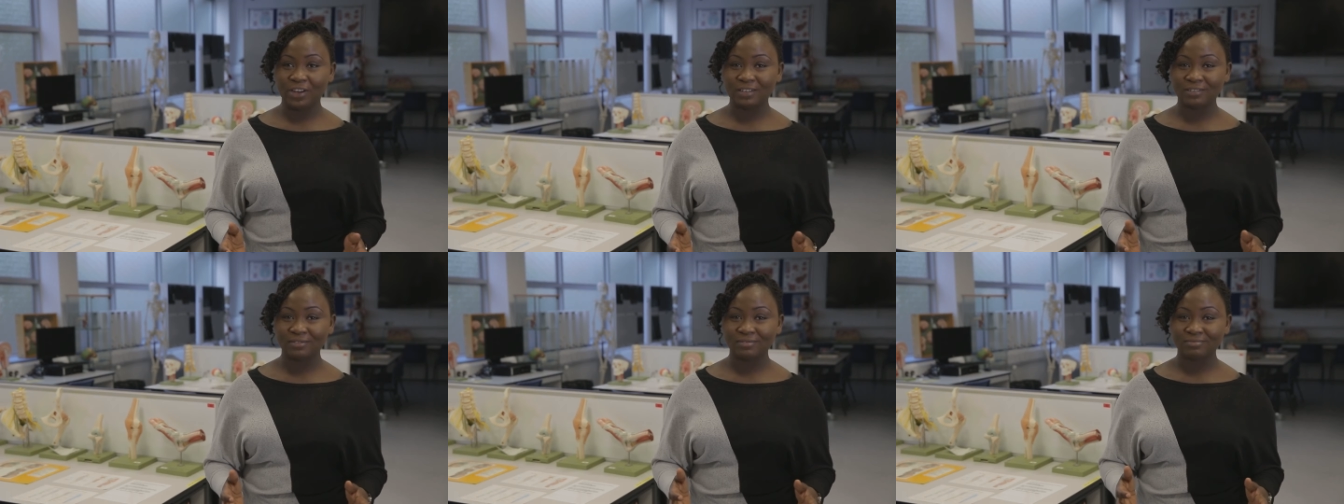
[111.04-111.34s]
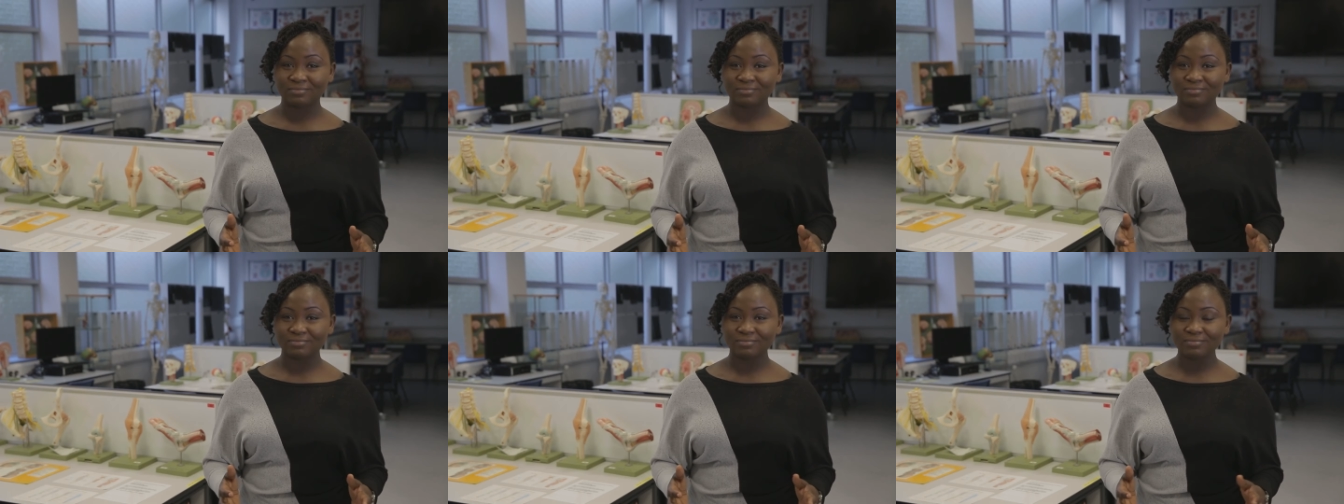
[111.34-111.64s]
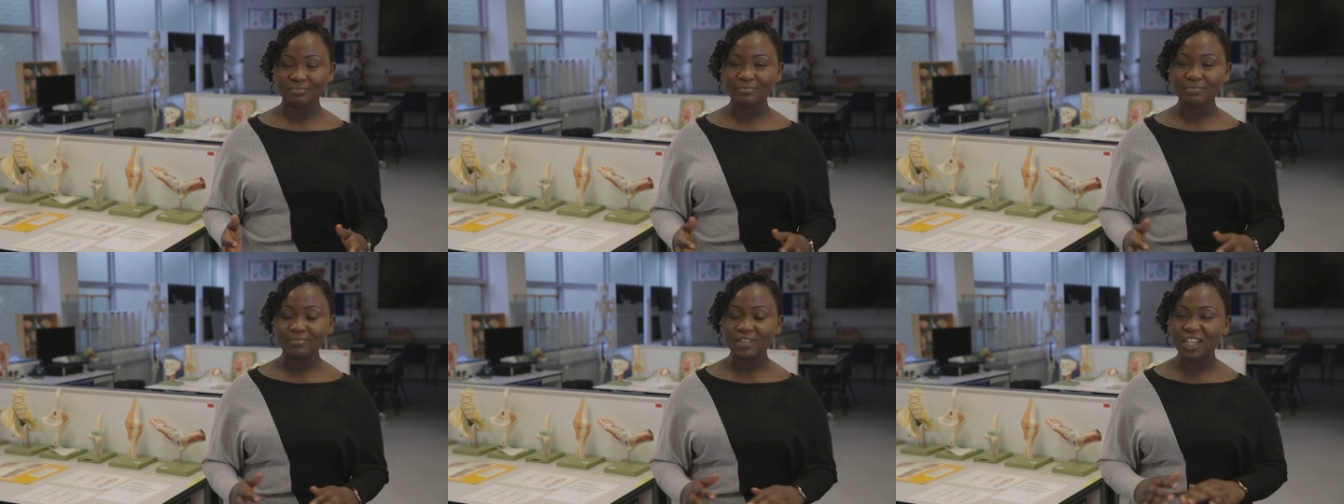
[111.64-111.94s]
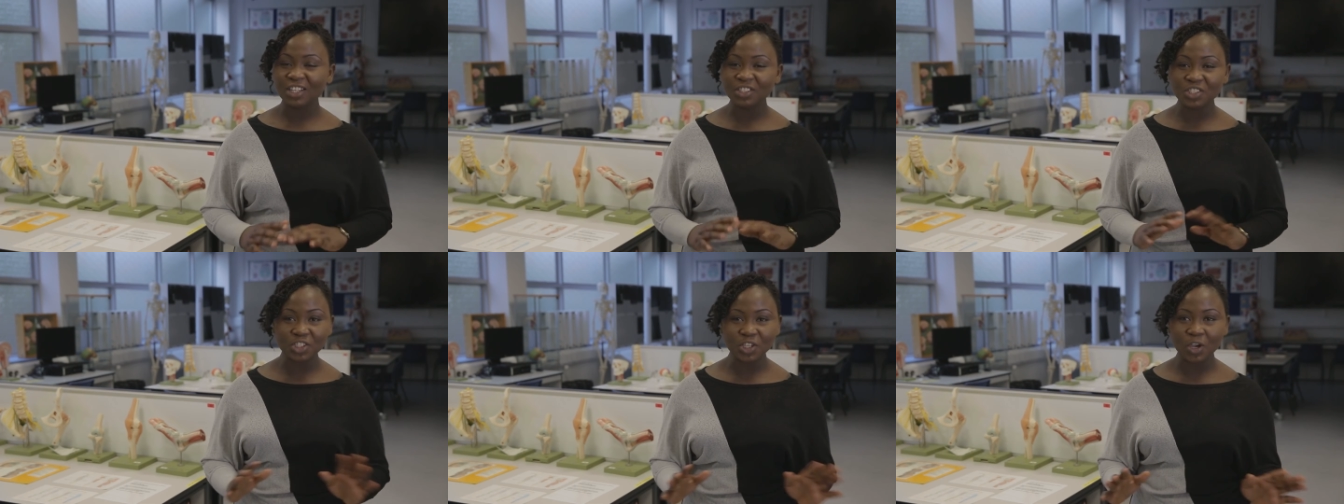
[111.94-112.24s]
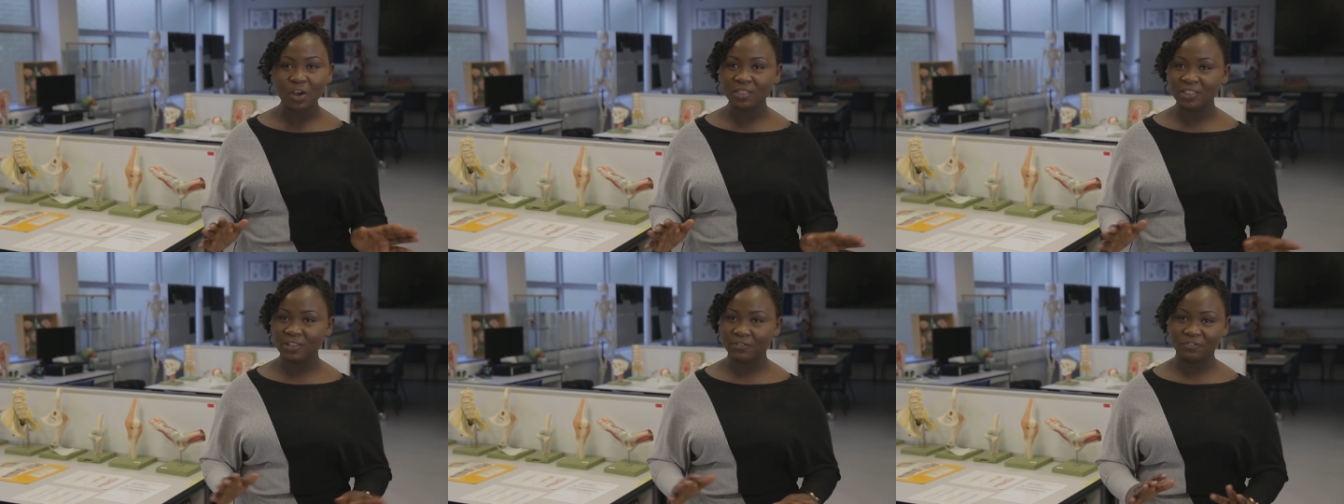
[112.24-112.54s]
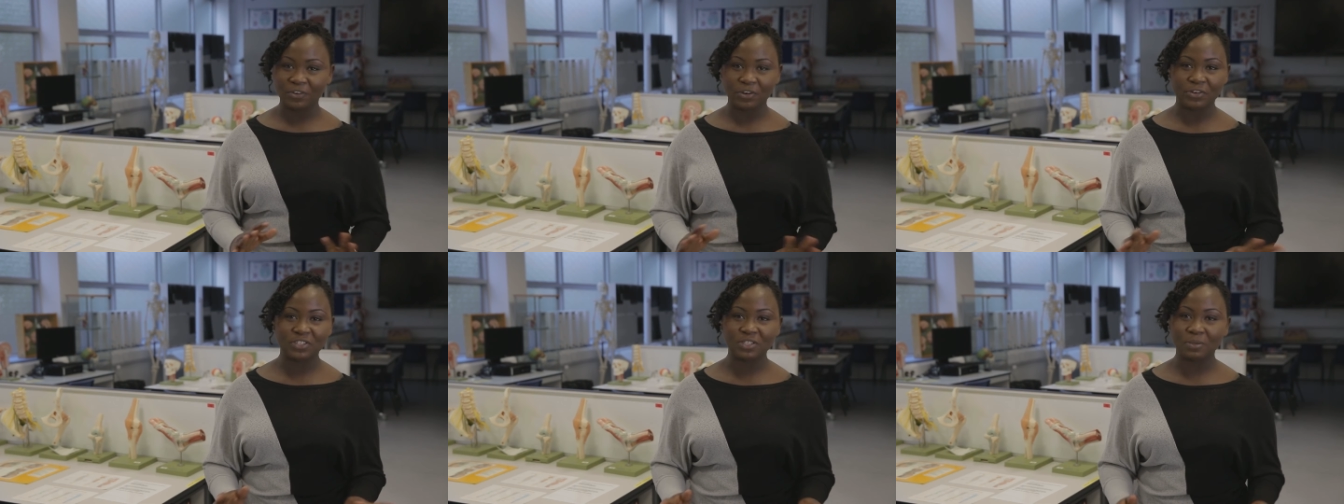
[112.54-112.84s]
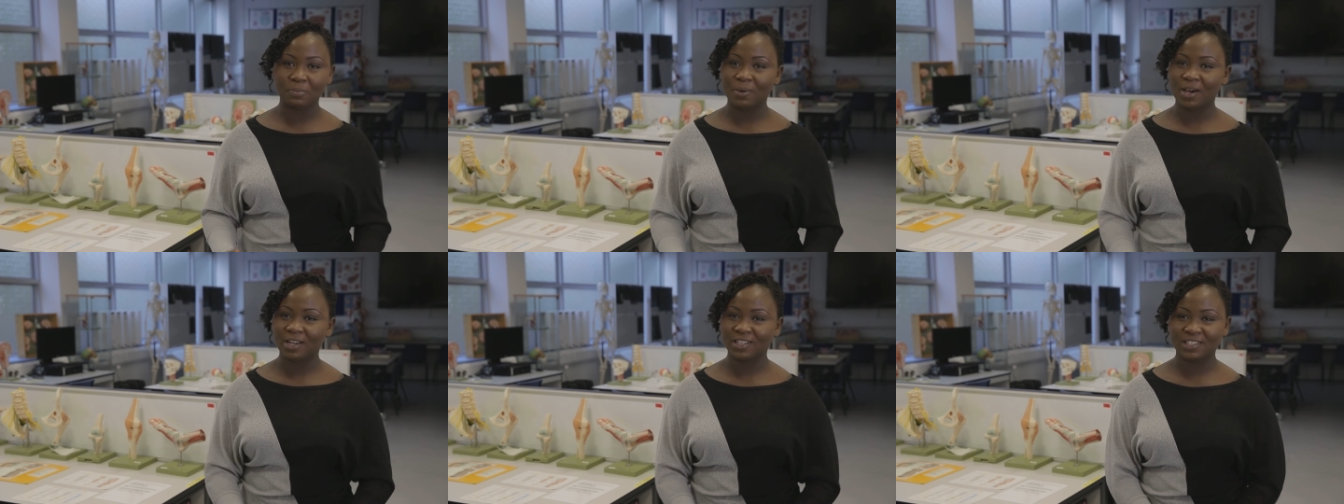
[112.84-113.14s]
and in short, they're very
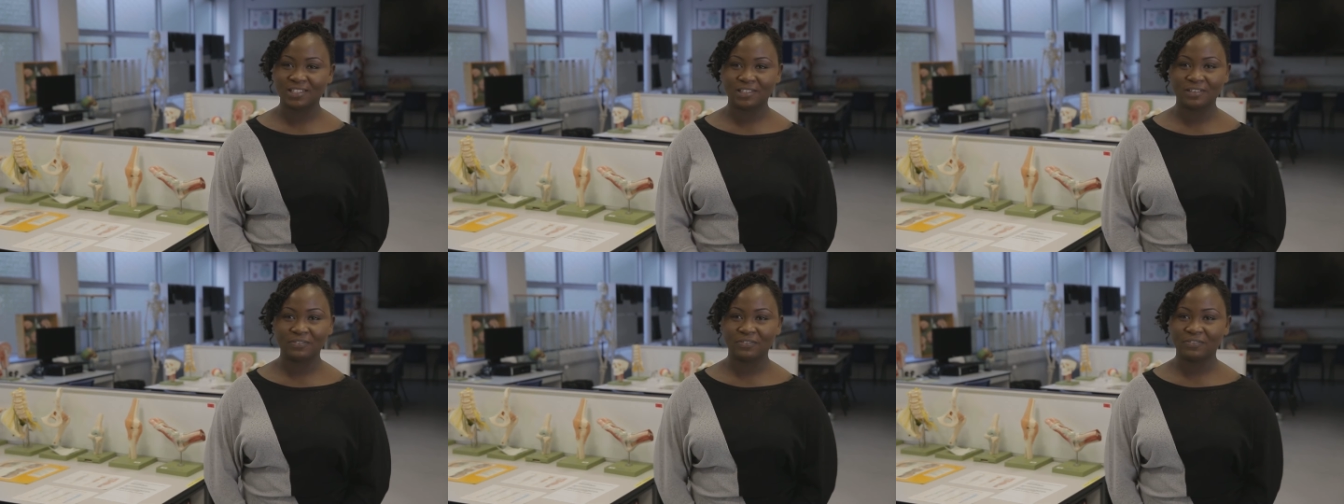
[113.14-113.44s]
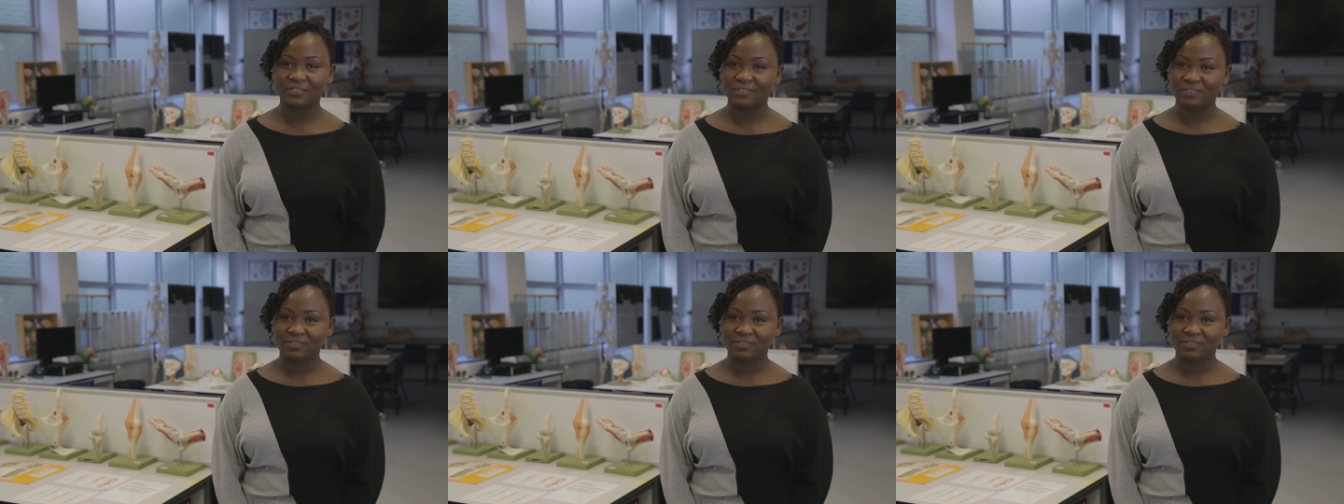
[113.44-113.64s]
supportive.